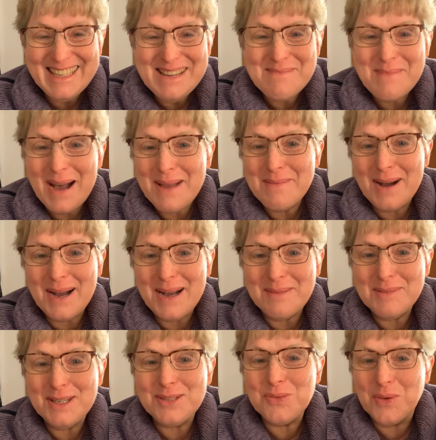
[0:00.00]
My
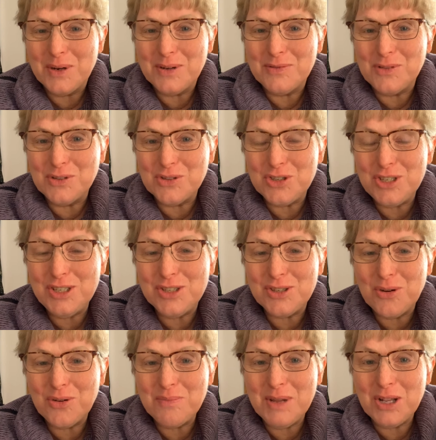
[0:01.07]
mom is wonderful. She
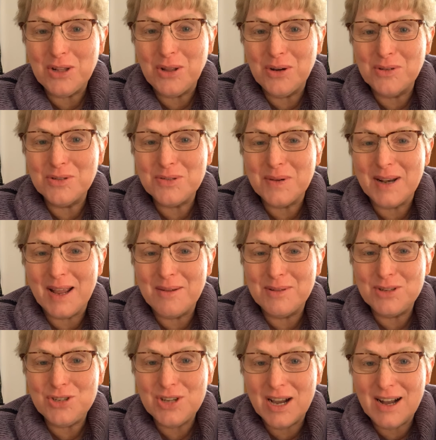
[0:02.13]
sewed me clothes when I
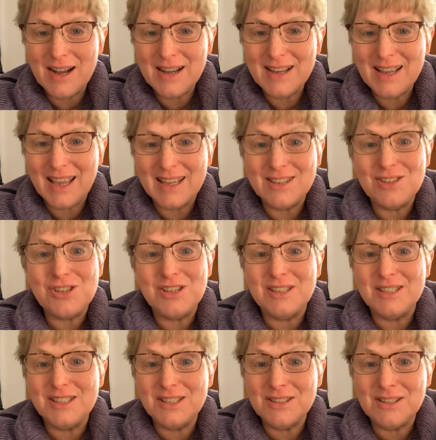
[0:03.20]
was young, and she
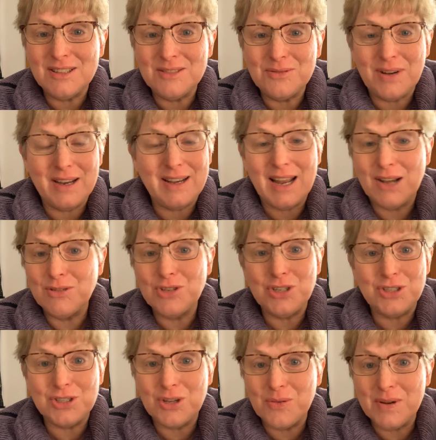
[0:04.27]
still, right now,
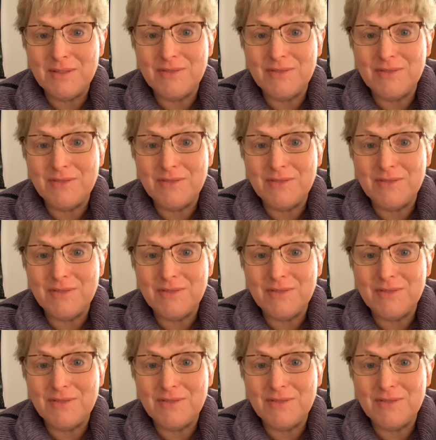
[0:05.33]
she's sewing